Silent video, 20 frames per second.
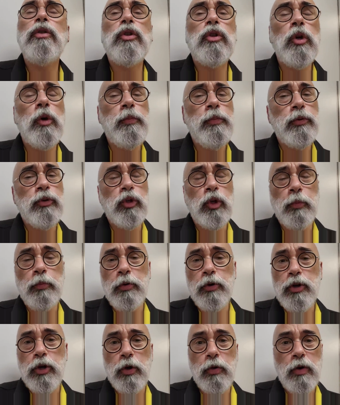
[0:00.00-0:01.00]
Super,
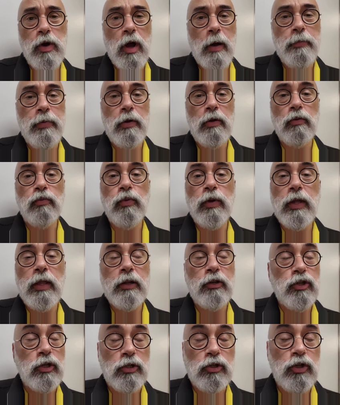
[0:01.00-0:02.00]
super cute couple.
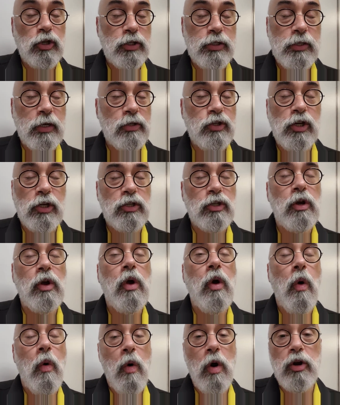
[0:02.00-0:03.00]
Really just
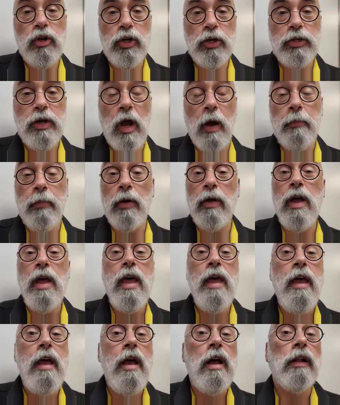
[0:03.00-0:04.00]
gorgeous couple.
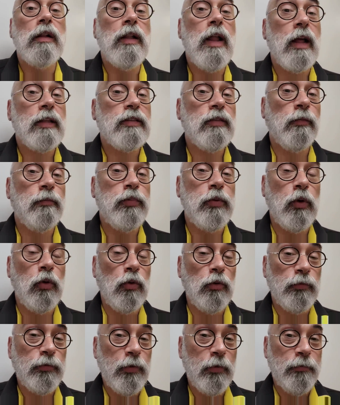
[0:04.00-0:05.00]
Lots of
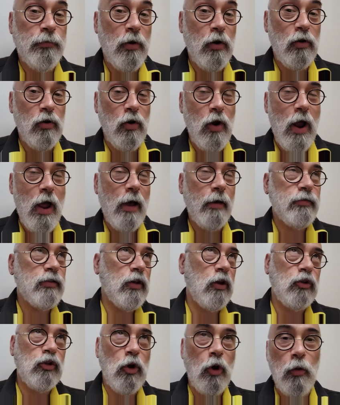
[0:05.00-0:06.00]
beautiful photographs.
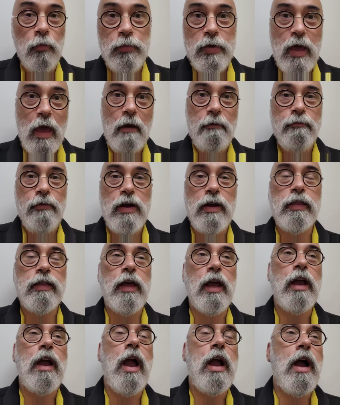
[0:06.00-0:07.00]
They showed me
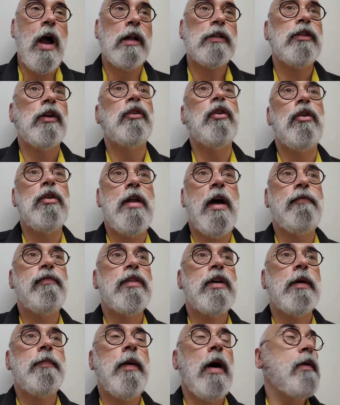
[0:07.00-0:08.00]
everything. I got to learn
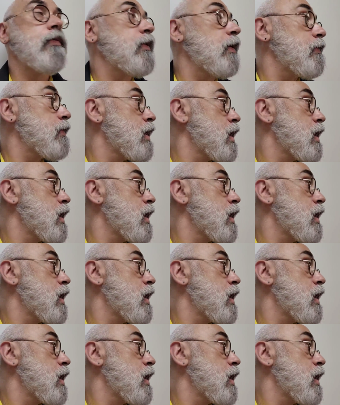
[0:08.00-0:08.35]
everything about